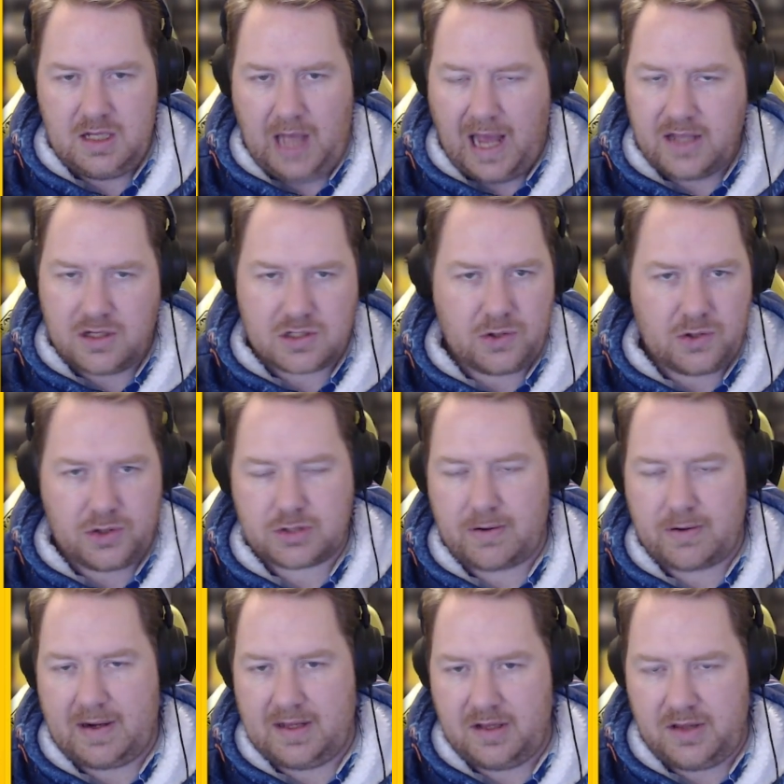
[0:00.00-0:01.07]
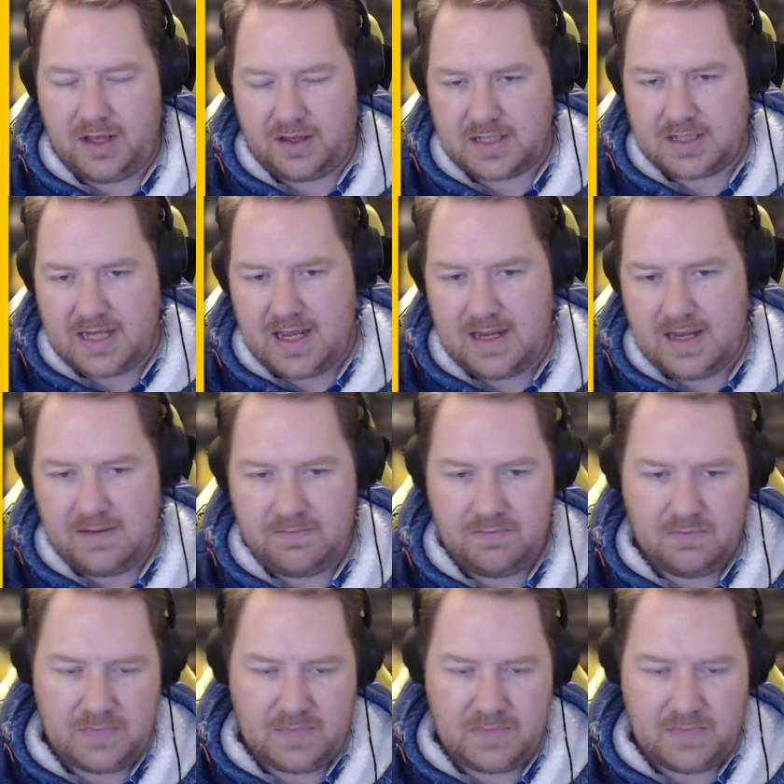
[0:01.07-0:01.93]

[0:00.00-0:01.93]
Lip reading: hey, you saw the trailer the other day.